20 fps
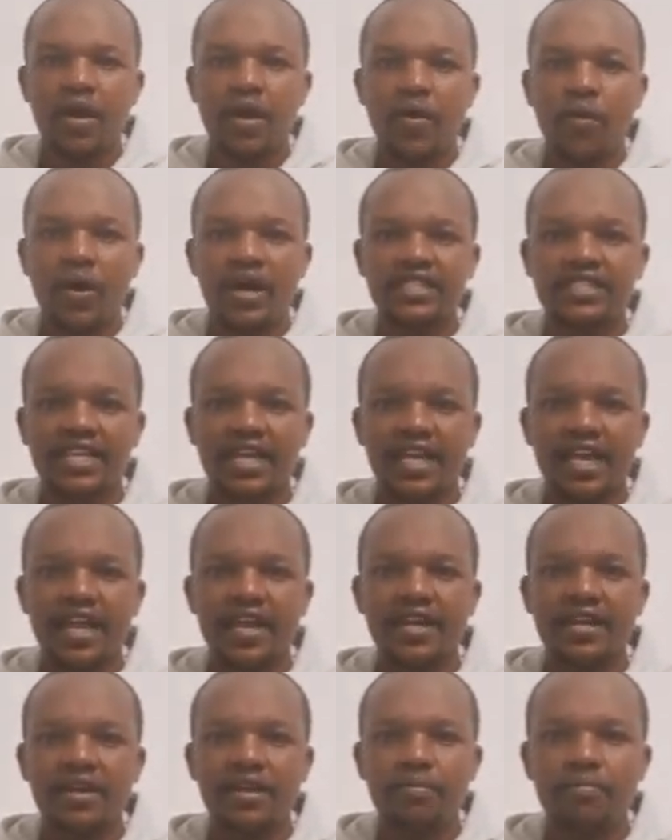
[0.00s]
Once
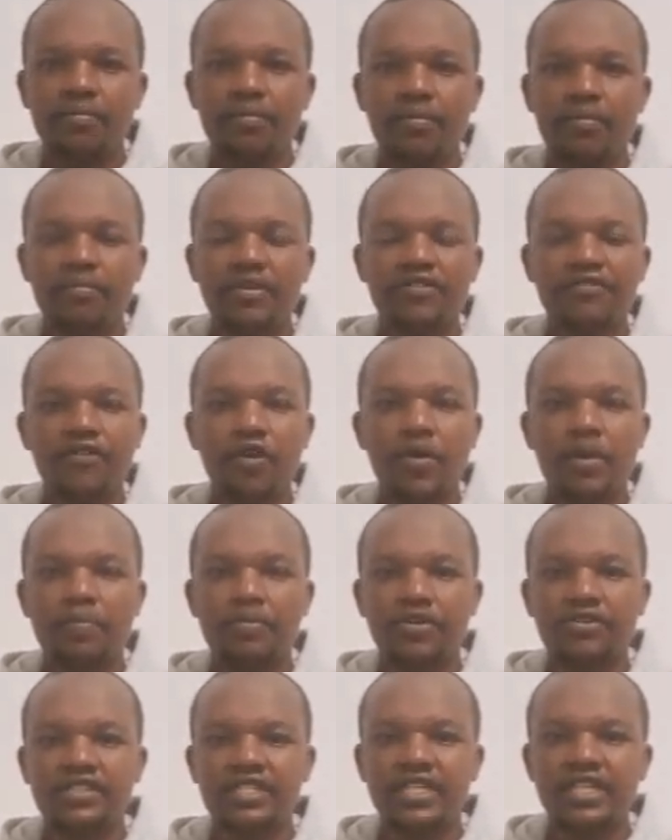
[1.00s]
again, before we
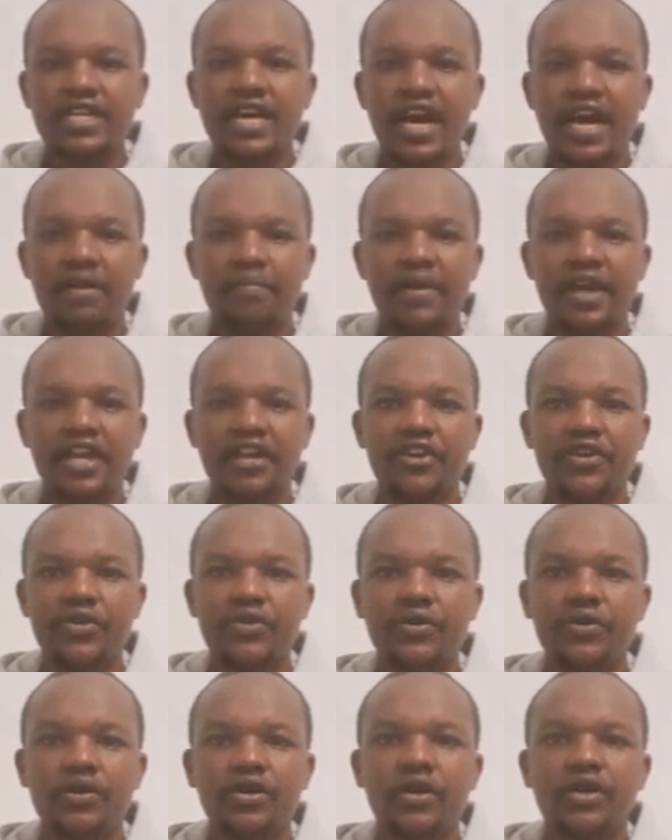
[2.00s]
proceed, I remind
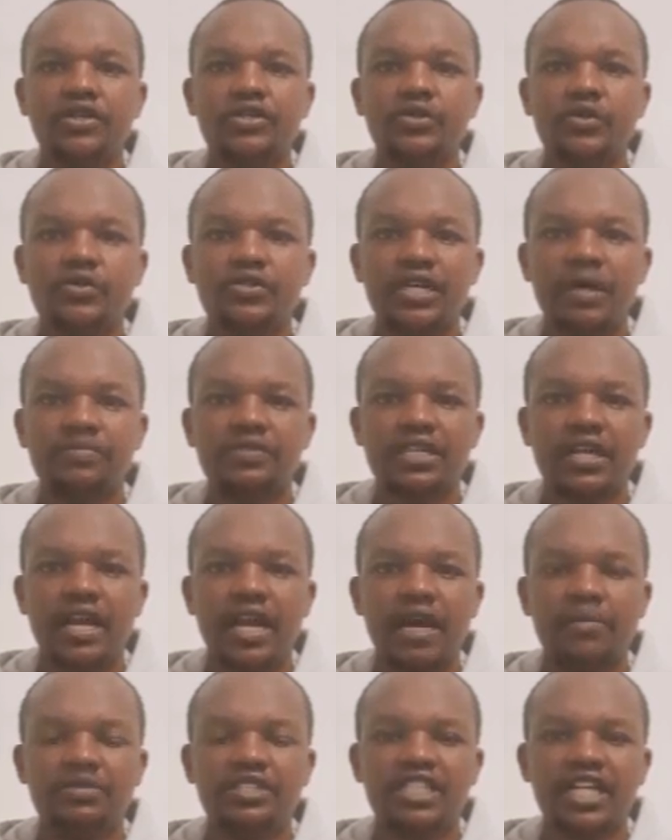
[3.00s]
you to
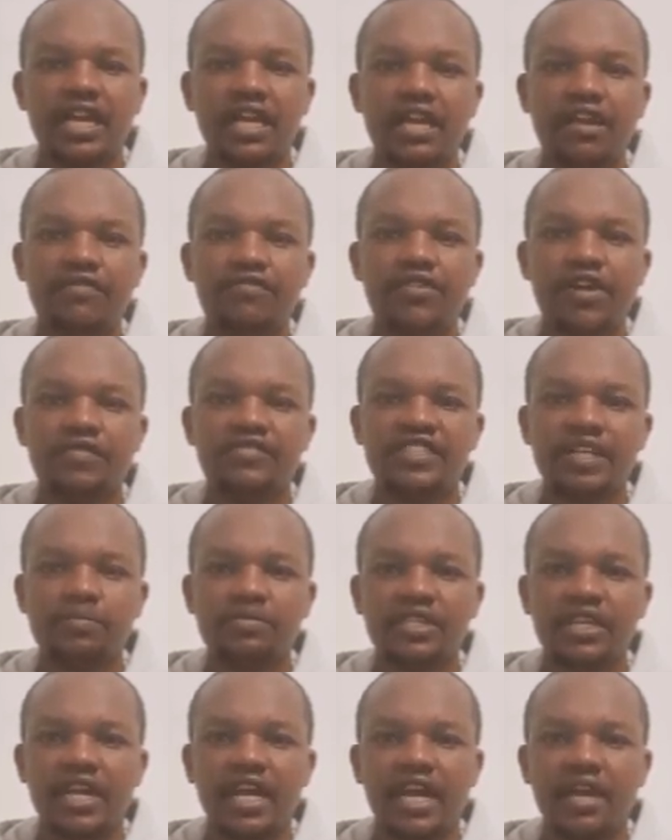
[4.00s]
subscribe. Check if you have
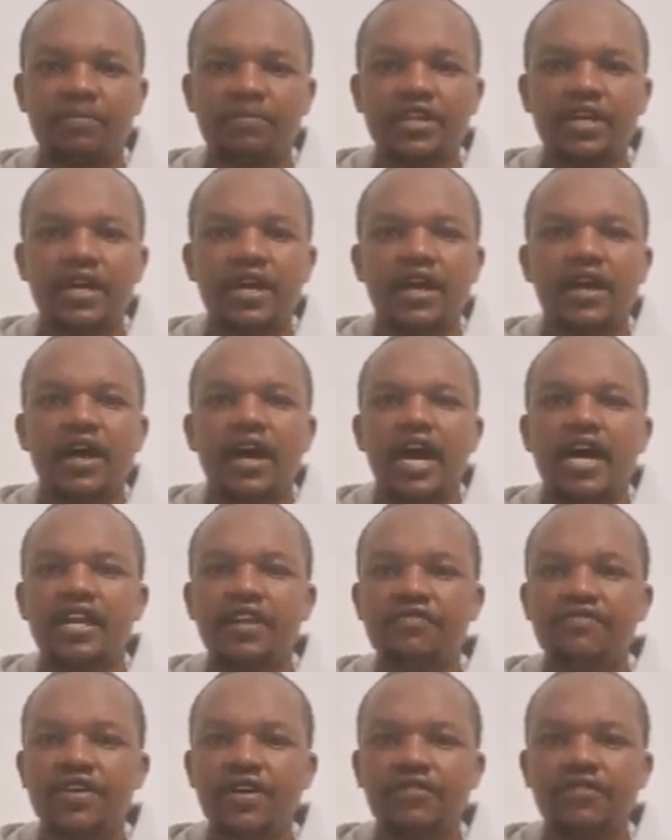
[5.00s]
subscribed, and
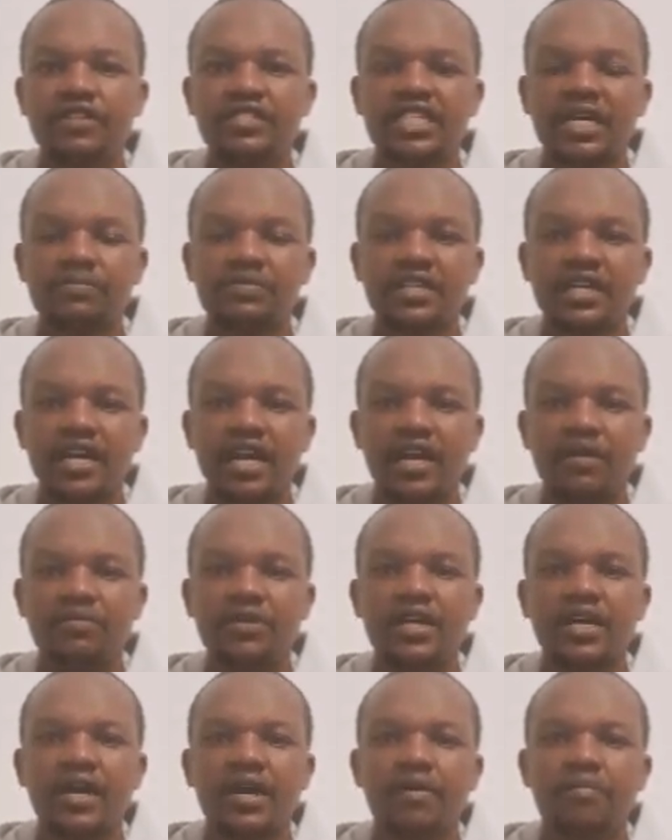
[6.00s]
if you have not
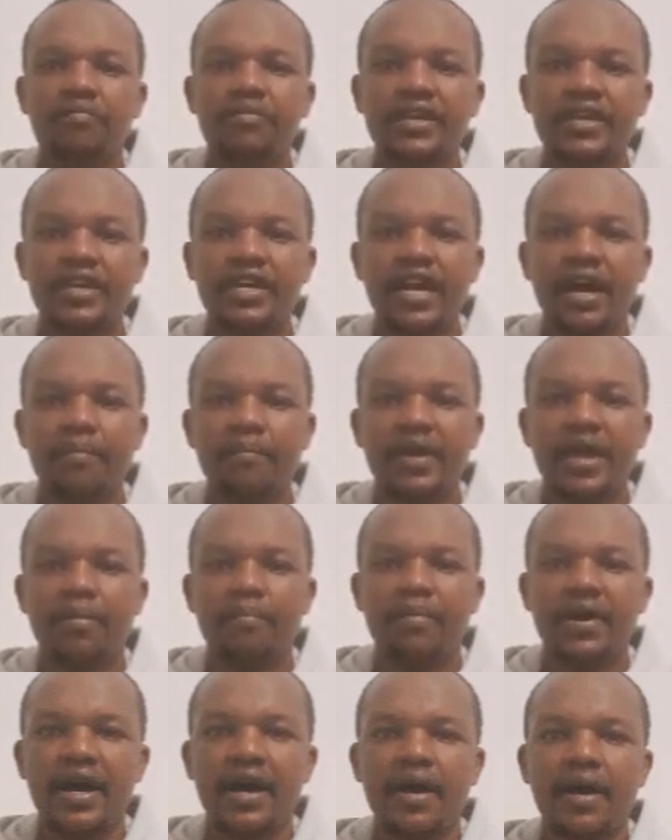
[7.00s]
subscribed, be a
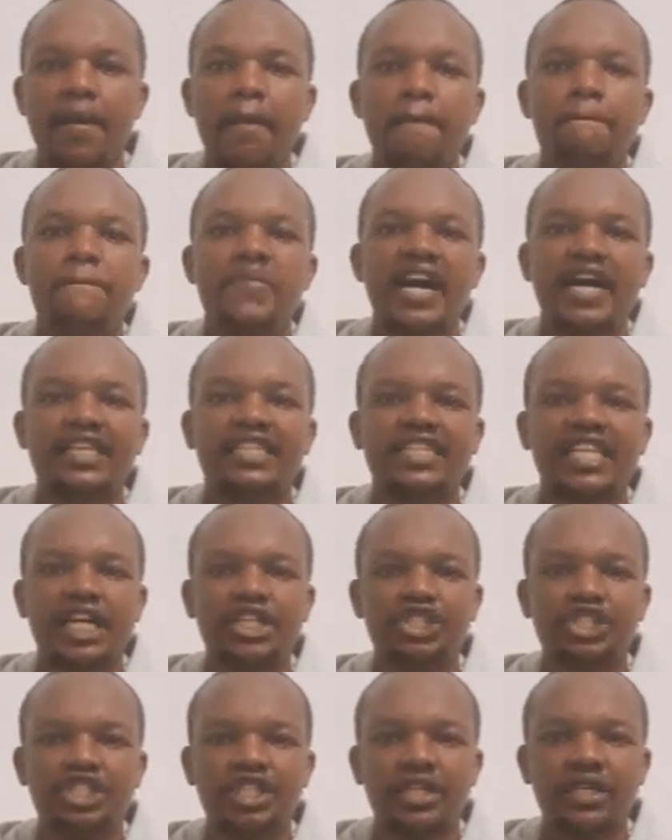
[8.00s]
member by
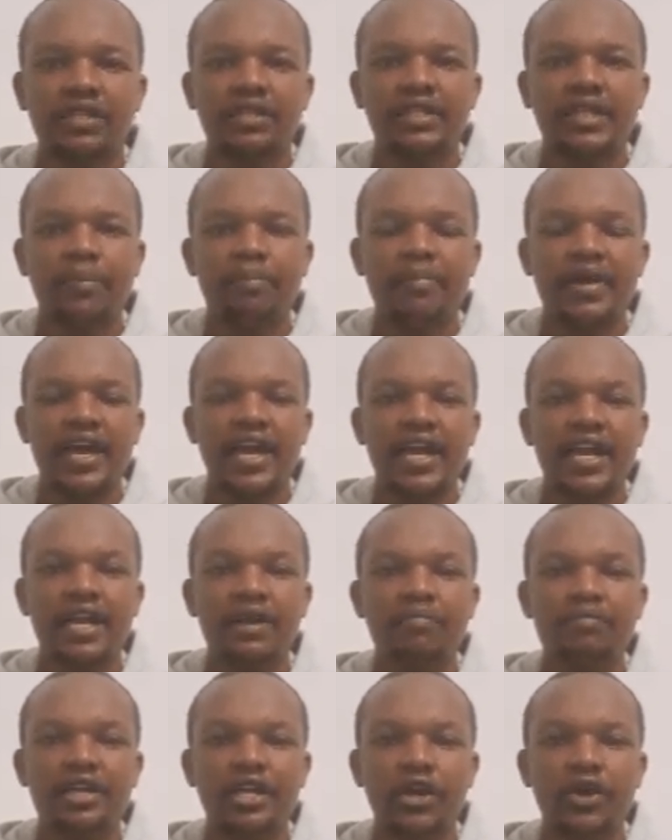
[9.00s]
touching the bell
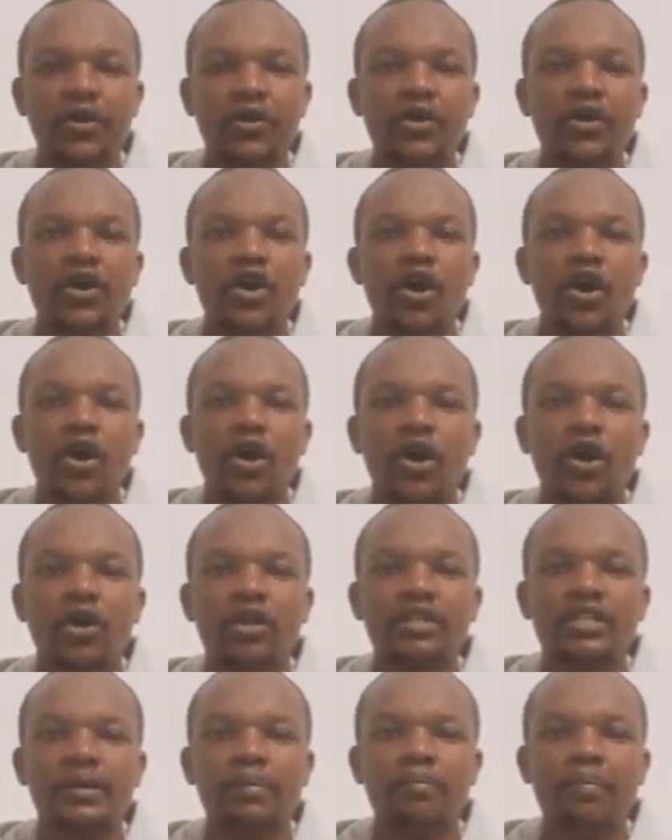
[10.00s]
below
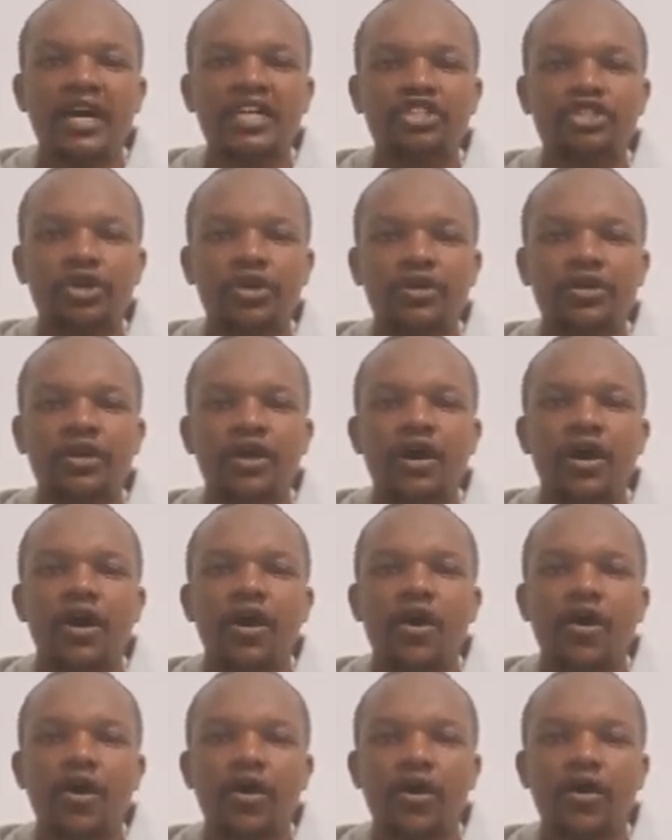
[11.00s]
or the button
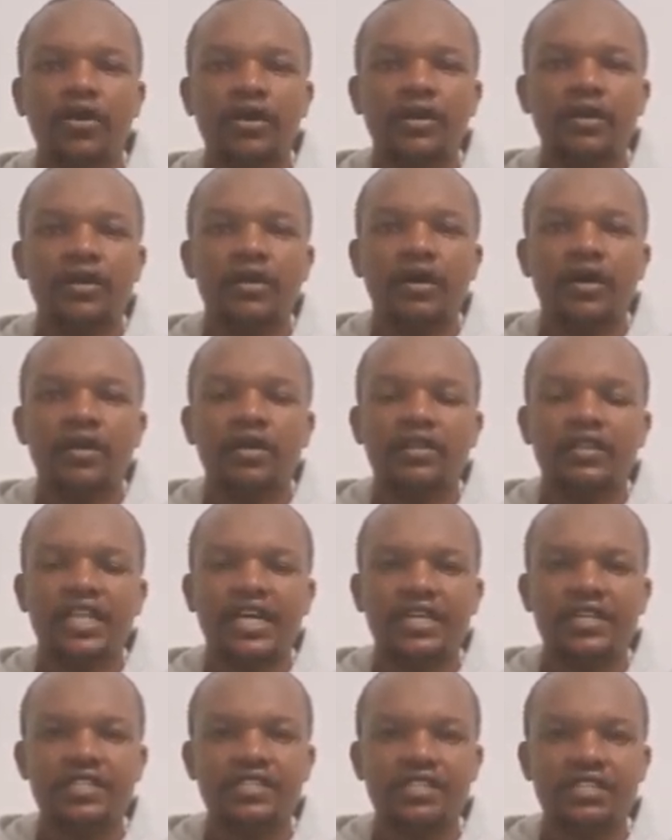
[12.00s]
on
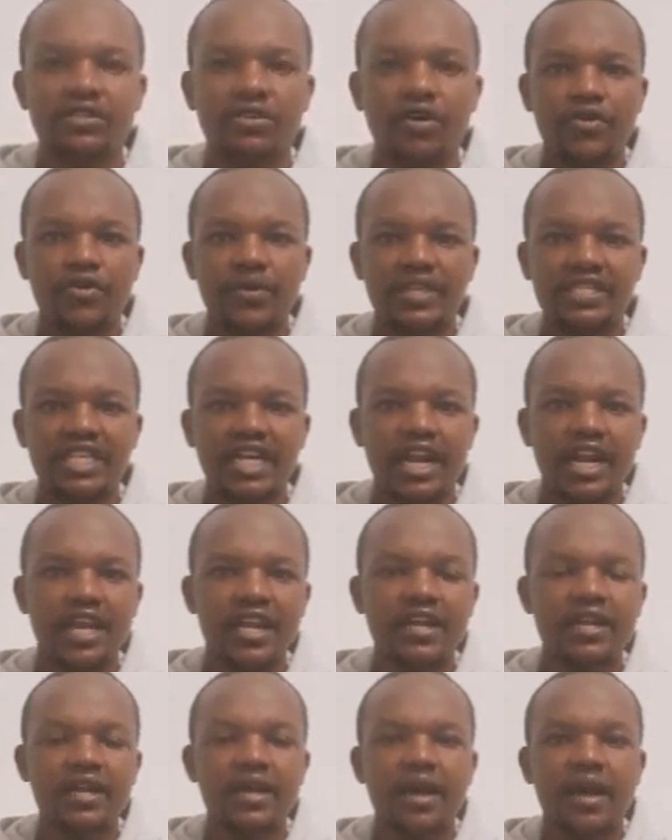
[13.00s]
that is your
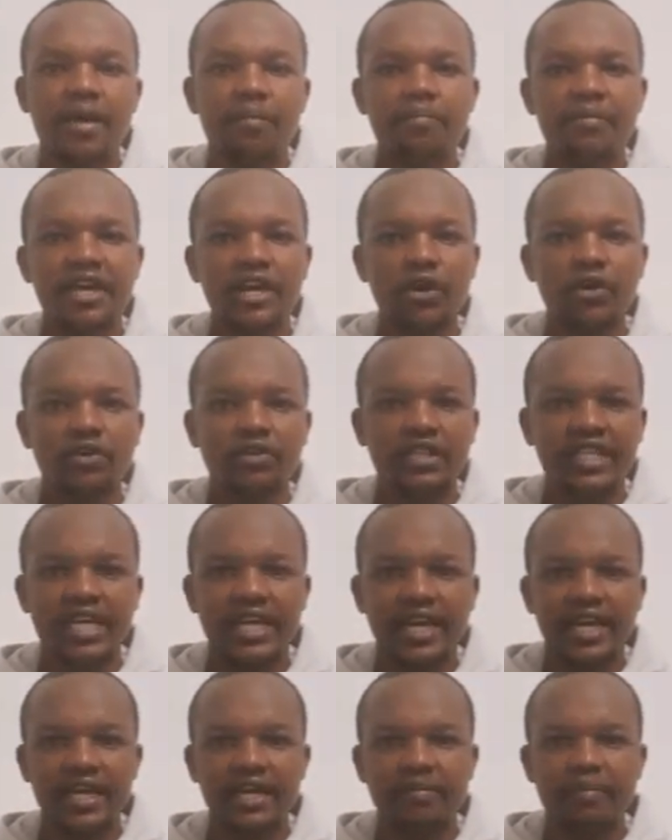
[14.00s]
screen below, the
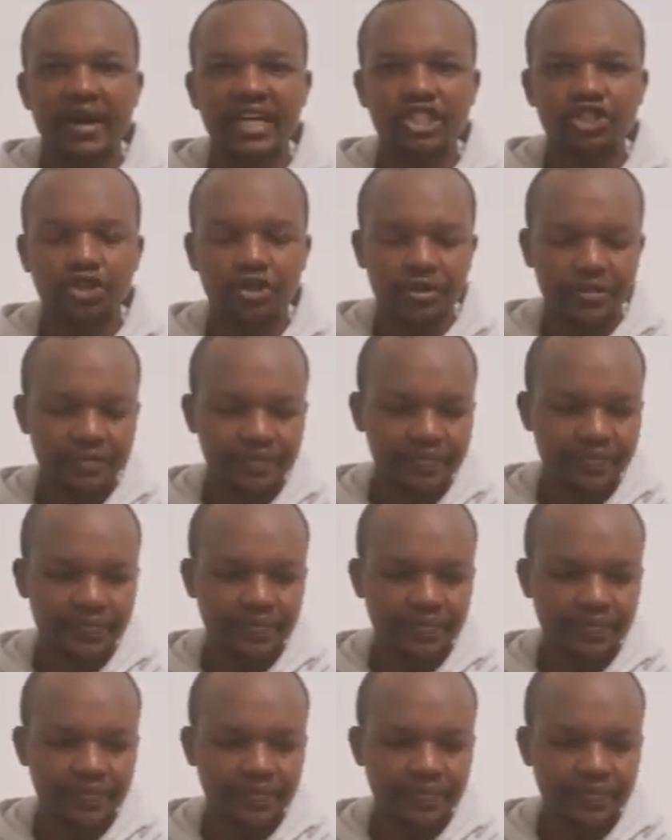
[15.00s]
red button.